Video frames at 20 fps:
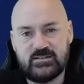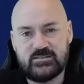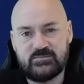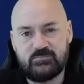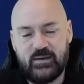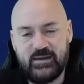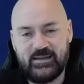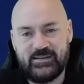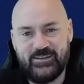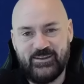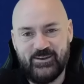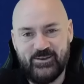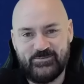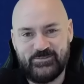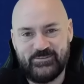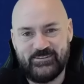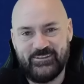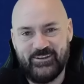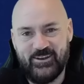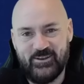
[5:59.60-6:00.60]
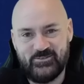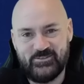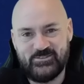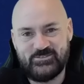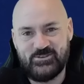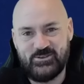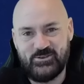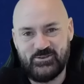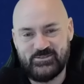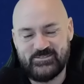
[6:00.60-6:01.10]
badly
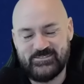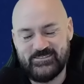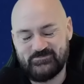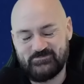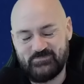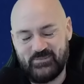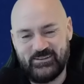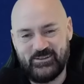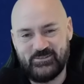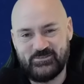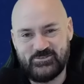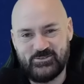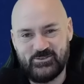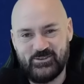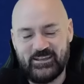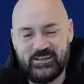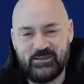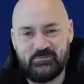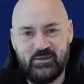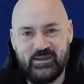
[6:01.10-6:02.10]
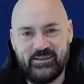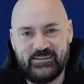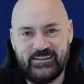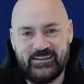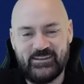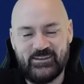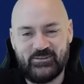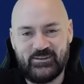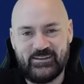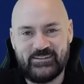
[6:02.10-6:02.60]
overdue. It's badly overdue, like a paint,
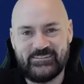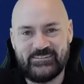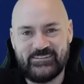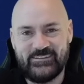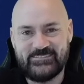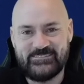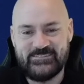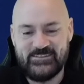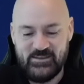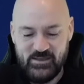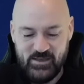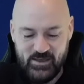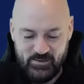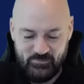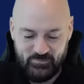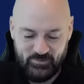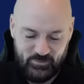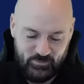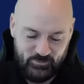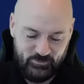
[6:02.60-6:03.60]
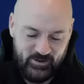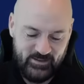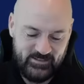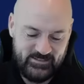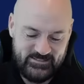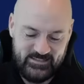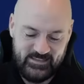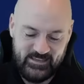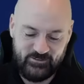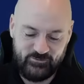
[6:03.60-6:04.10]
let alone anything else. But it'd be great
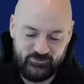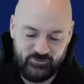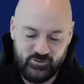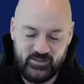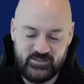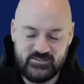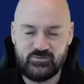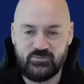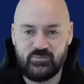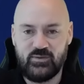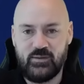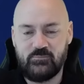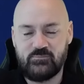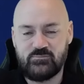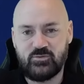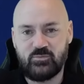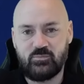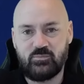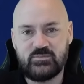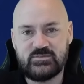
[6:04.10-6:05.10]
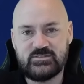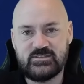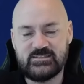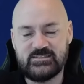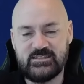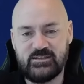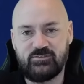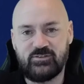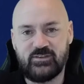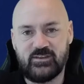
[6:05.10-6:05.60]
to see Elland Road get some
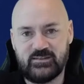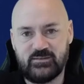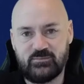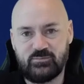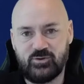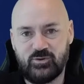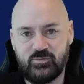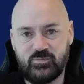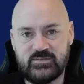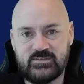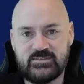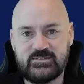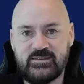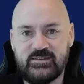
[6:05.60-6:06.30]
significant improvements